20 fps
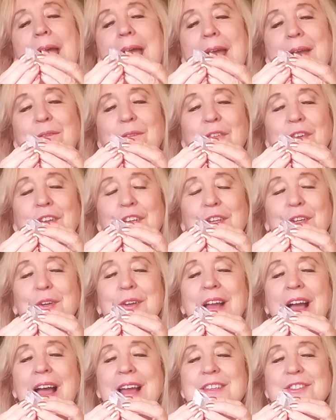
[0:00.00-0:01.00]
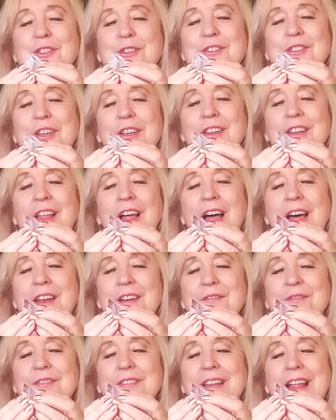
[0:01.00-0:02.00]
And for you guys, there's a lot
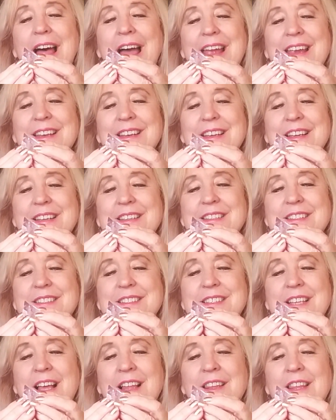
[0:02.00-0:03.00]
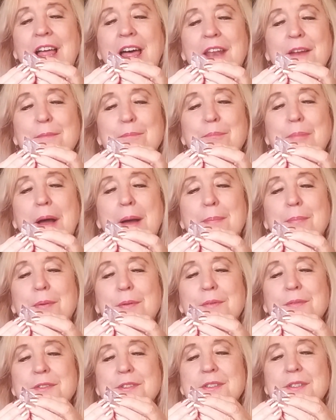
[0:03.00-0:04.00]
of lightness, a lot of
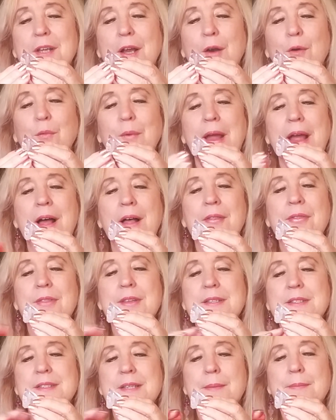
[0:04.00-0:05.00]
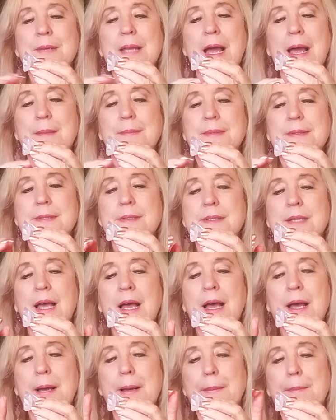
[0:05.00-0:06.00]
bubbles around this sometimes
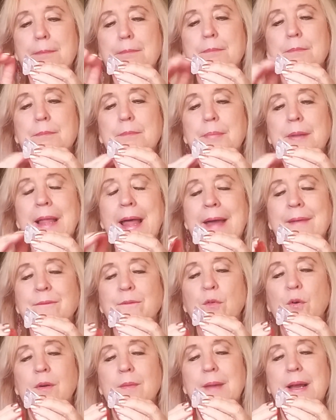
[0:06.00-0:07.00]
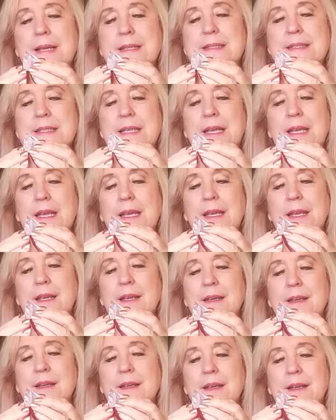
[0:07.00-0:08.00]
platform I see.
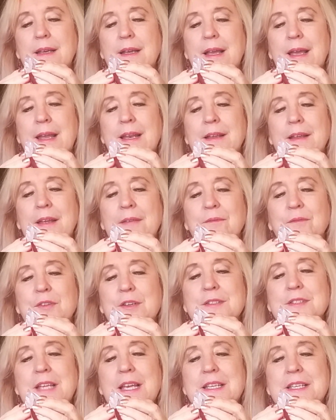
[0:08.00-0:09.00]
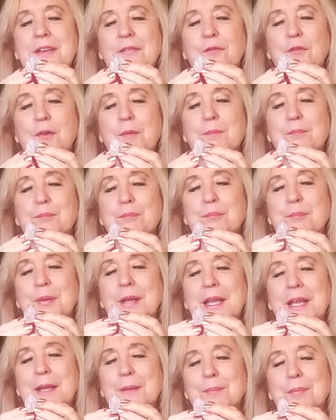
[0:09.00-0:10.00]
And it feels like different
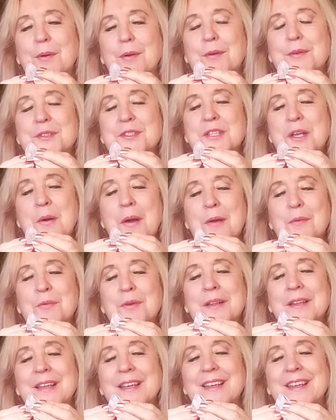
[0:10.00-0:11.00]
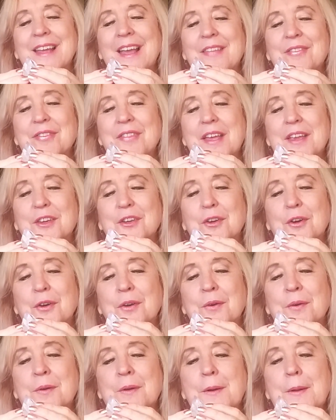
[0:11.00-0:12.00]
people. So I really get that
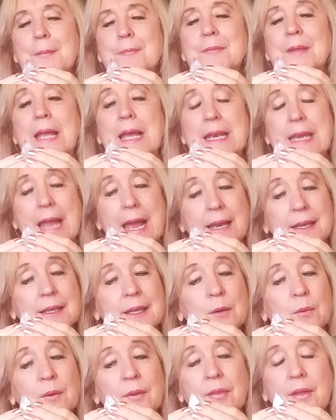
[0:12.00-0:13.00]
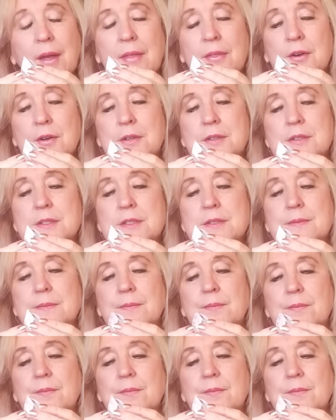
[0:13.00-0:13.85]
you're connecting with others